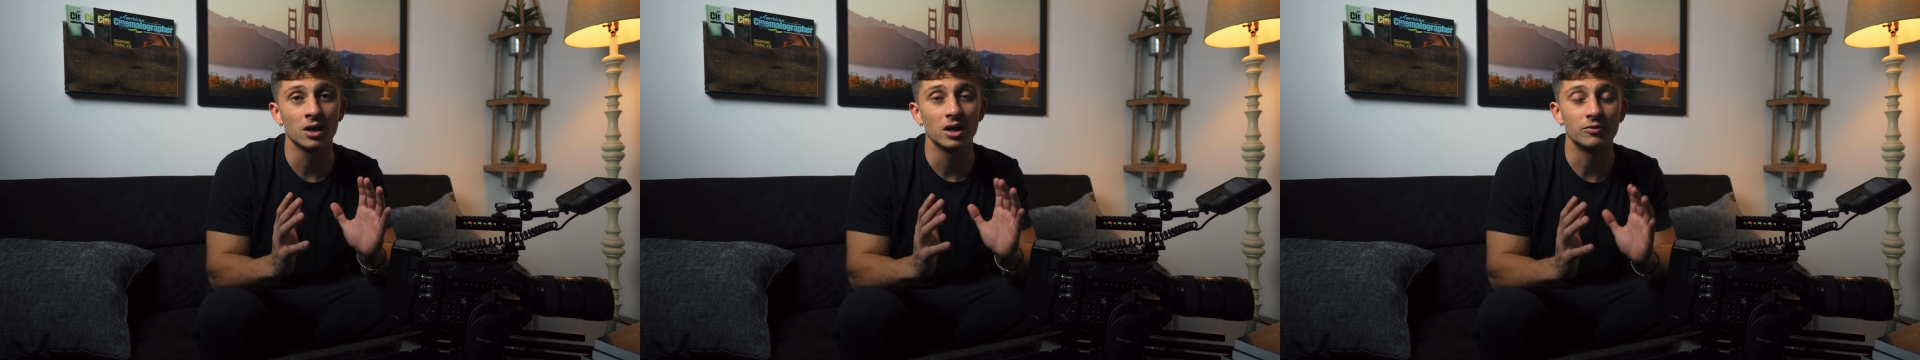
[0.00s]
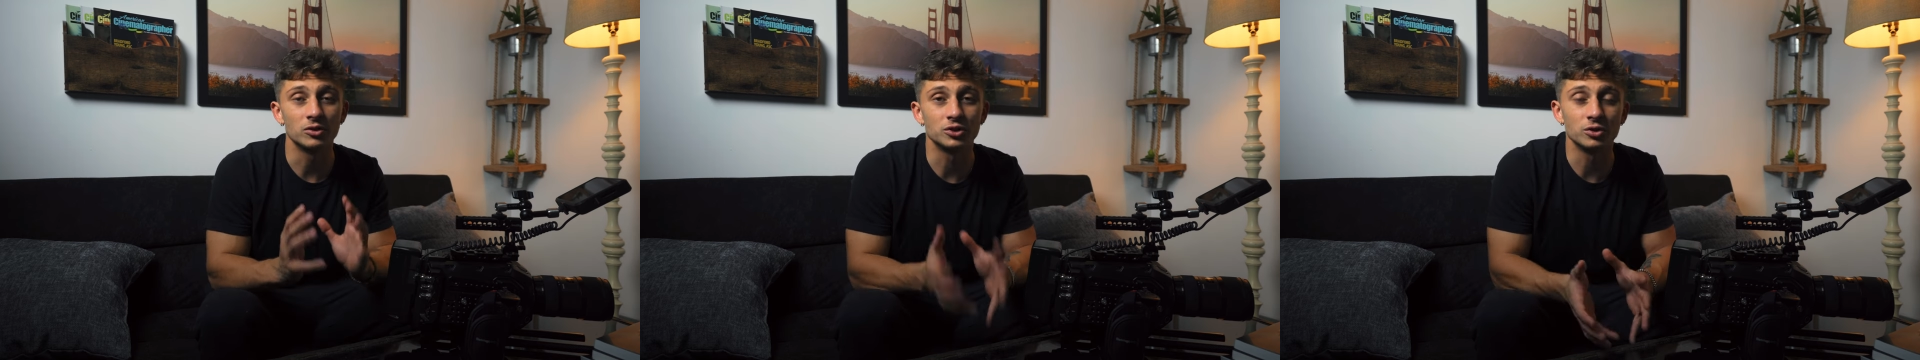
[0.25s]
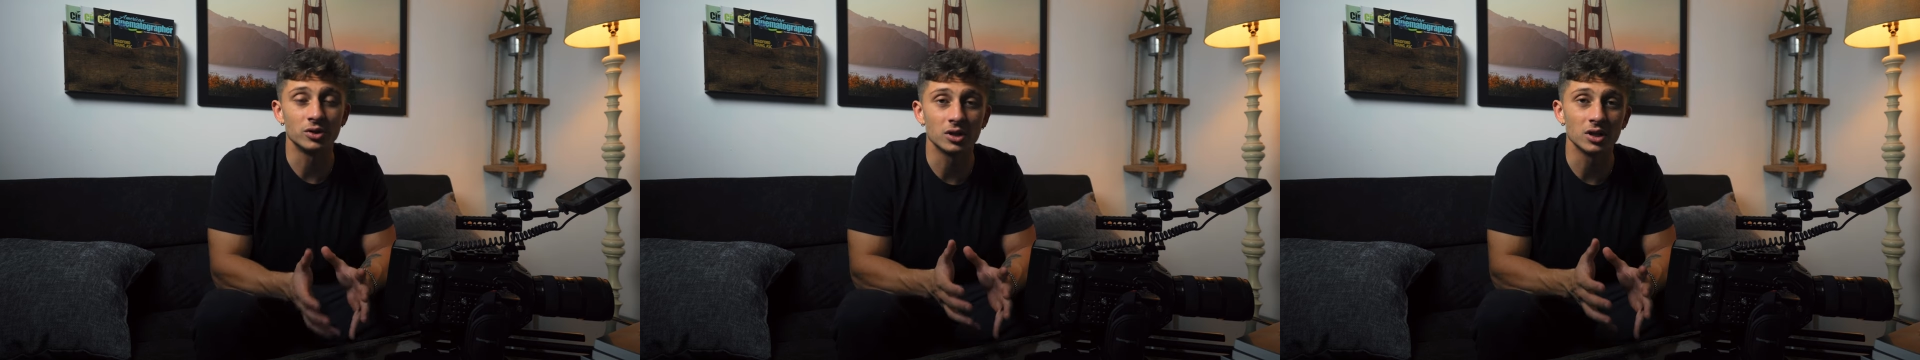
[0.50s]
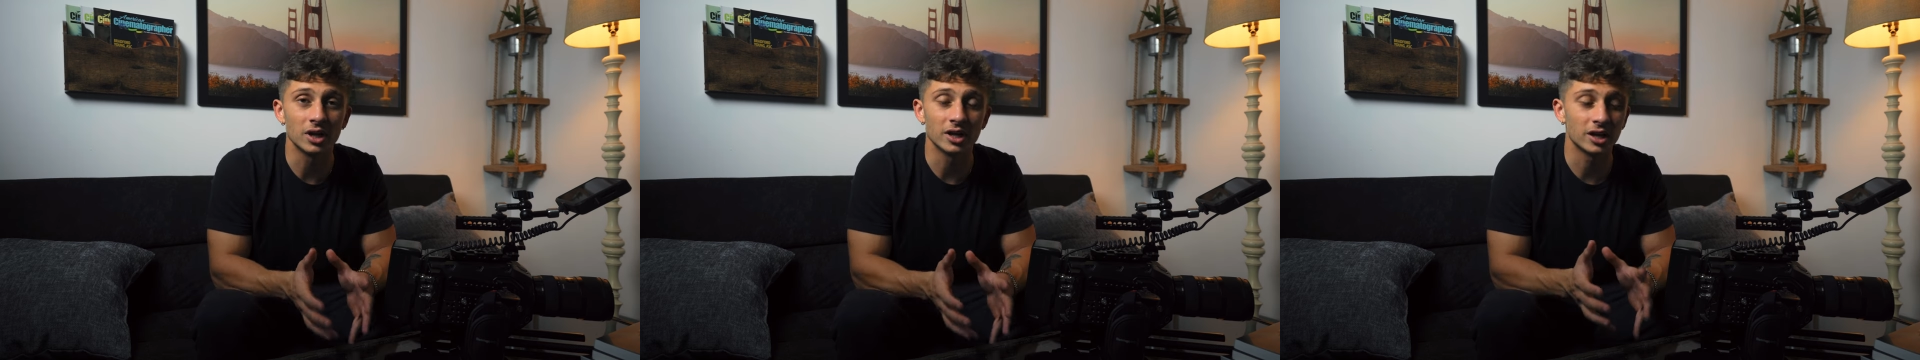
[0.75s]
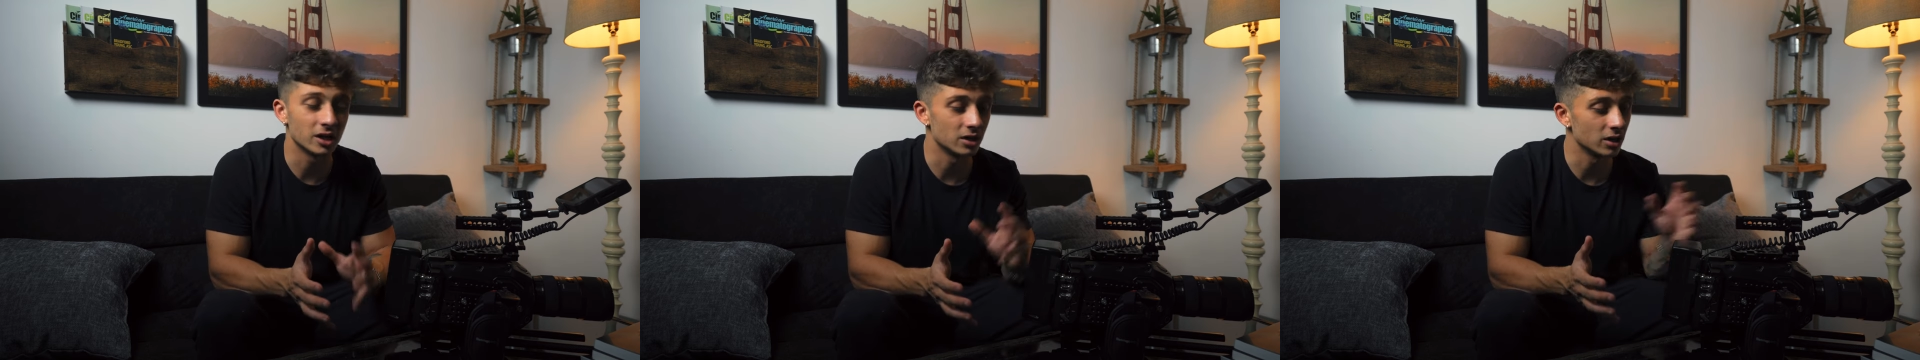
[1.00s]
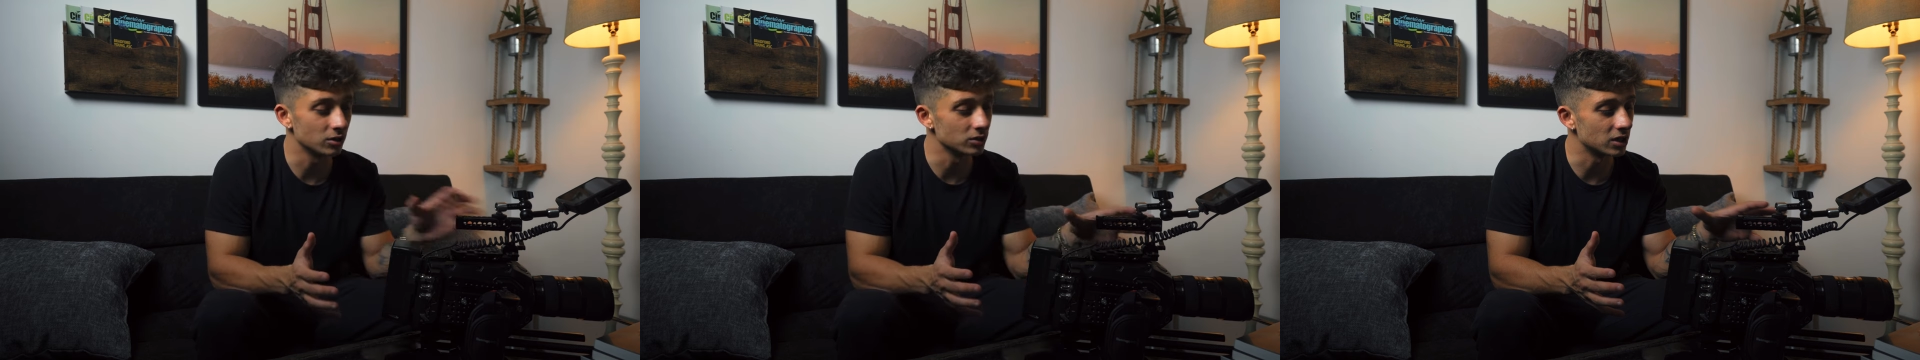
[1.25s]
if you're shooting a lot of
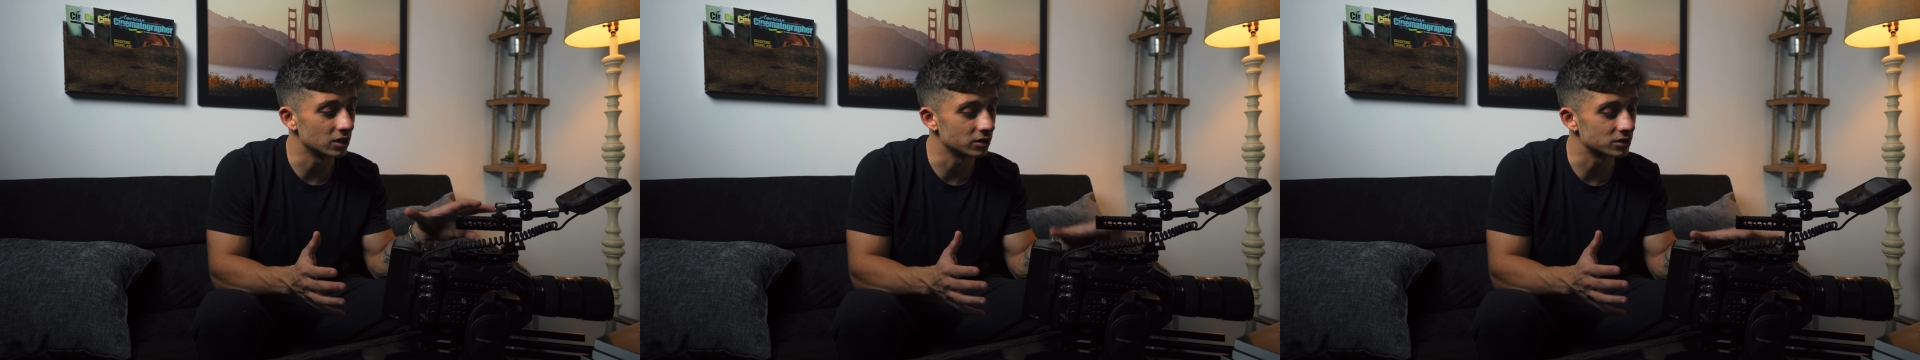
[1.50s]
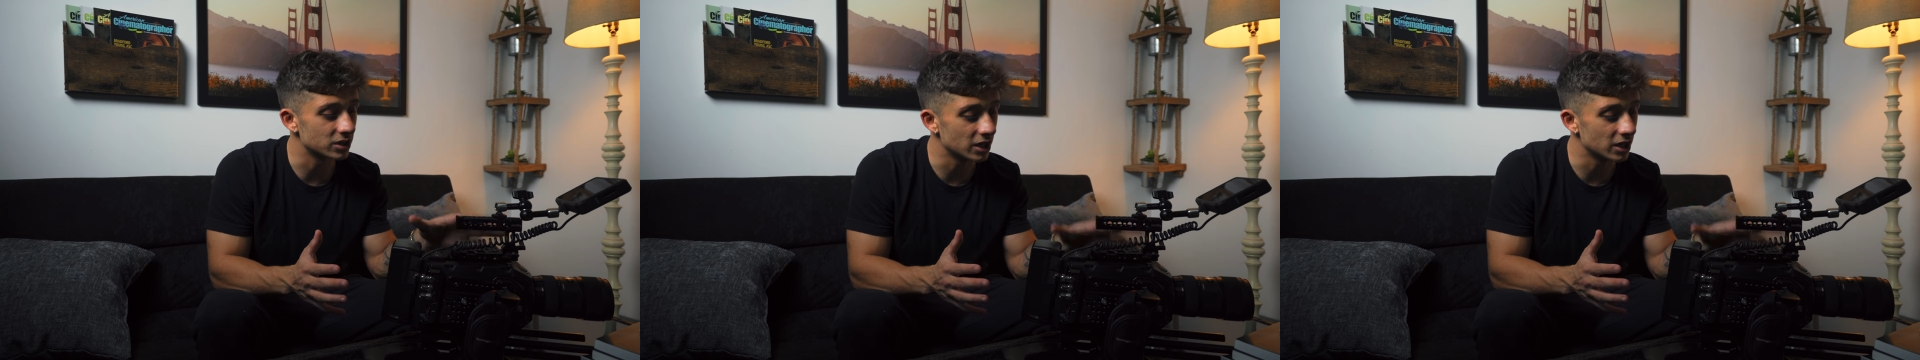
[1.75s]
handheld on this